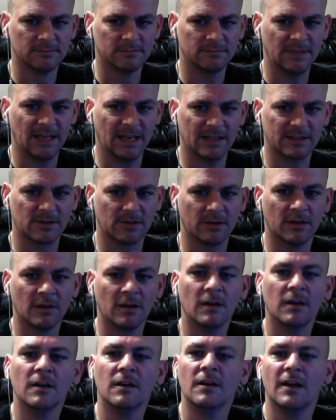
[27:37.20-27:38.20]
Yeah, that's good.
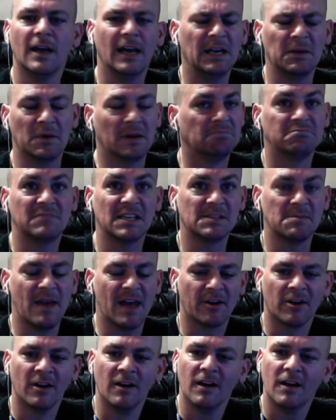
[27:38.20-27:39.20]
Anyway, doesn't
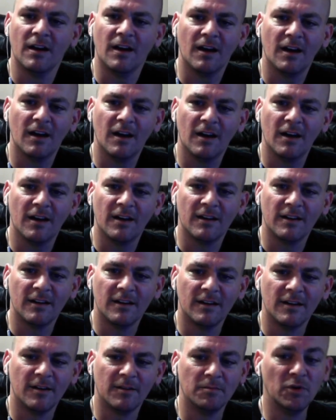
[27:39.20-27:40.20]
matter.
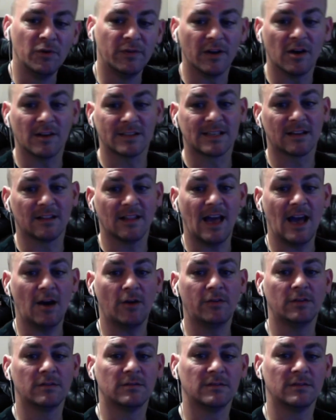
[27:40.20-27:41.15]
Moving on to Cloud.